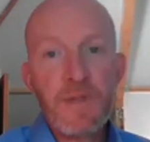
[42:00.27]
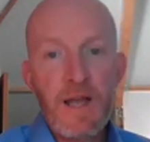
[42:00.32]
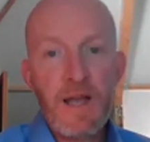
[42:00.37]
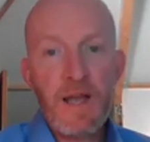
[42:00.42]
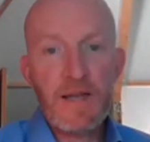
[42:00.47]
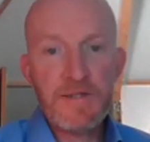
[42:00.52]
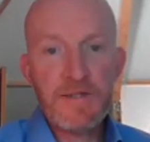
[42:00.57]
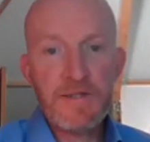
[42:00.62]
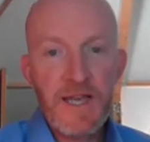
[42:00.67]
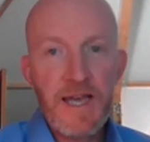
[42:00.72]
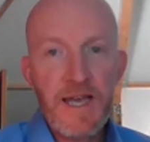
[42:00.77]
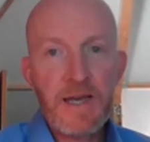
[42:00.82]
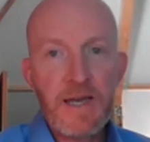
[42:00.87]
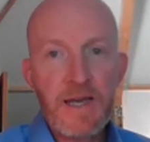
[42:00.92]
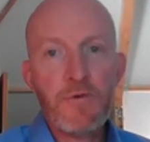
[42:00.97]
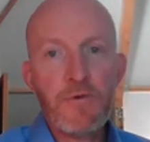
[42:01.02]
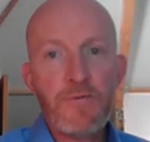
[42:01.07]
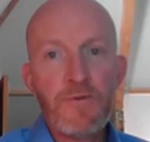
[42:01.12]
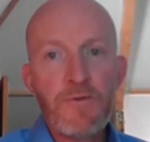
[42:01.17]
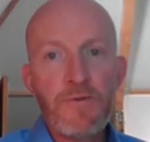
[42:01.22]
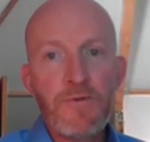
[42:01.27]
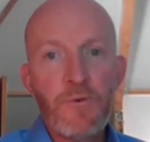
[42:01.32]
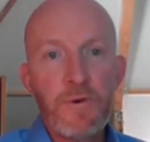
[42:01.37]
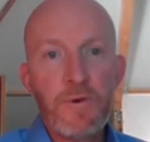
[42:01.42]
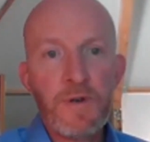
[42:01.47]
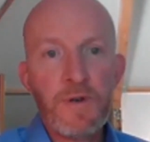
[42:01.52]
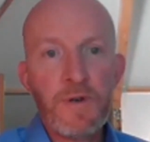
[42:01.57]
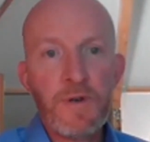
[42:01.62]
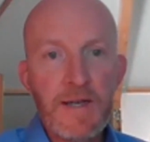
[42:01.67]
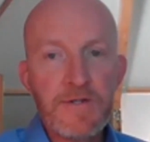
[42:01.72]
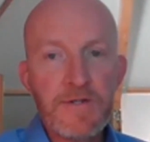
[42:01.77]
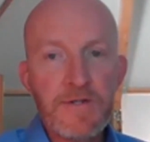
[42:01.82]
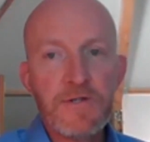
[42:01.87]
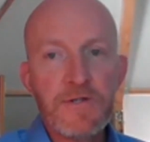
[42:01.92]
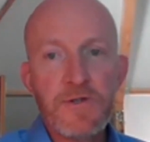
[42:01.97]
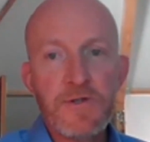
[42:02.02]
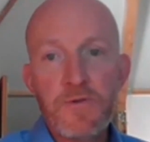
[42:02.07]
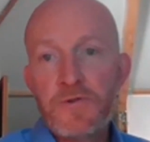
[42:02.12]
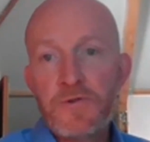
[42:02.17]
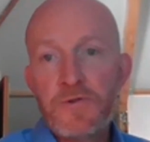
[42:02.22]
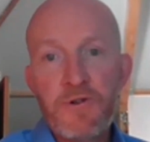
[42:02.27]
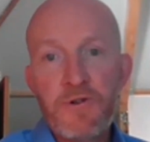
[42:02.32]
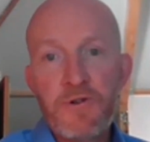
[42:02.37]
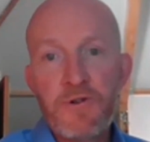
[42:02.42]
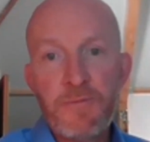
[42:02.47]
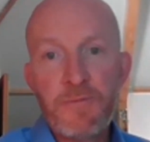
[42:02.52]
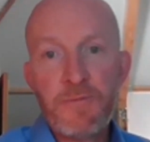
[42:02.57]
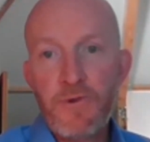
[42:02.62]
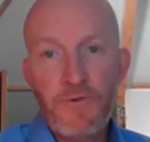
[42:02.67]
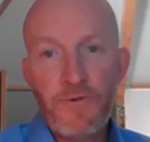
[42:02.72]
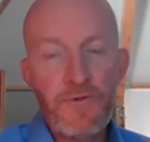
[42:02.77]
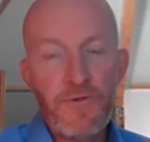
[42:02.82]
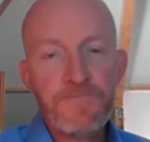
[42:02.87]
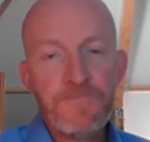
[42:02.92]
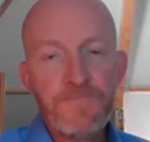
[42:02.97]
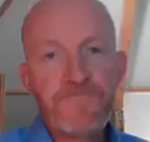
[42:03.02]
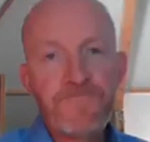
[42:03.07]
As tech moves forward, so do the criminals.